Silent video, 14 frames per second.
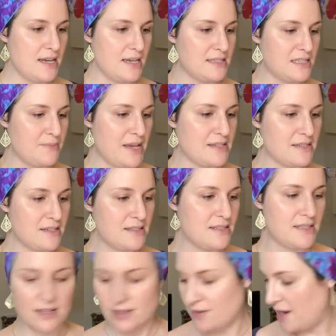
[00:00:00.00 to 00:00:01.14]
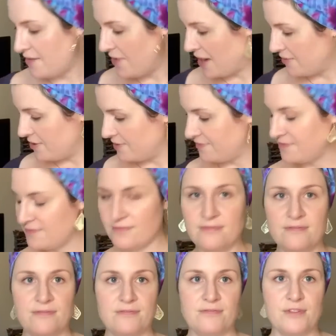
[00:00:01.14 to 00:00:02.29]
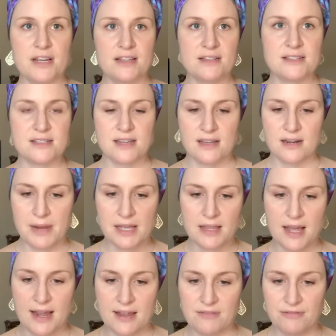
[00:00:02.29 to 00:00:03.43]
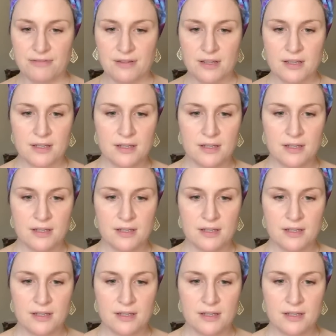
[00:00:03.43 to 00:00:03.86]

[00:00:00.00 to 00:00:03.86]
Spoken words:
It's the best concealer I've ever freaking seen in my life.